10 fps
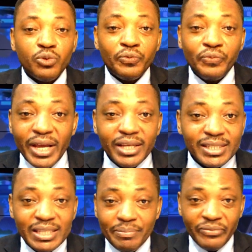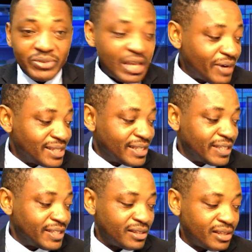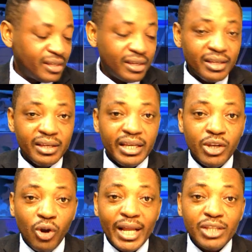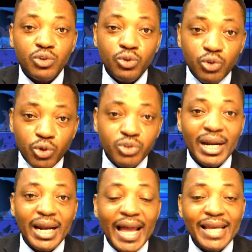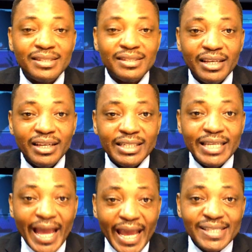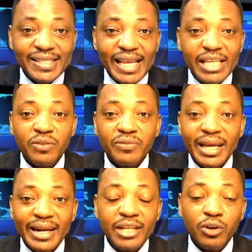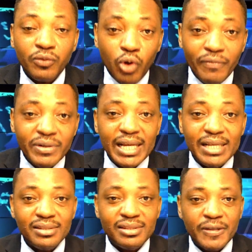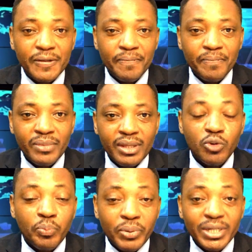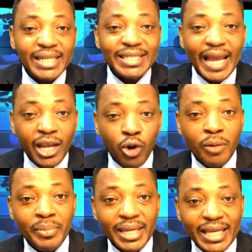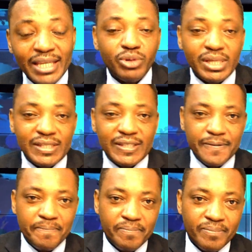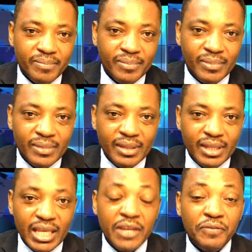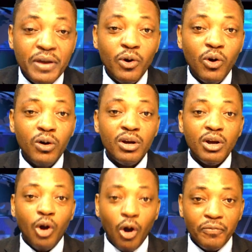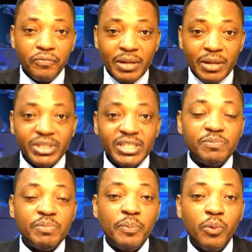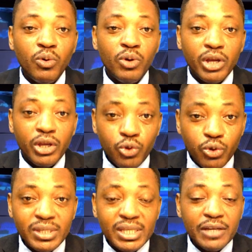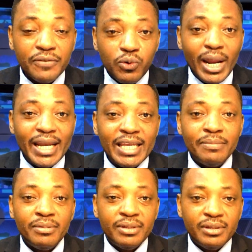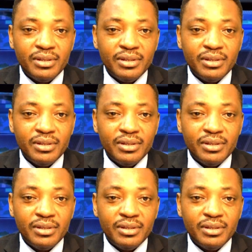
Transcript: into several states in order to neutralize their exercise of their right of governance, to protect their economic interests in favor of the British people, using the Fulani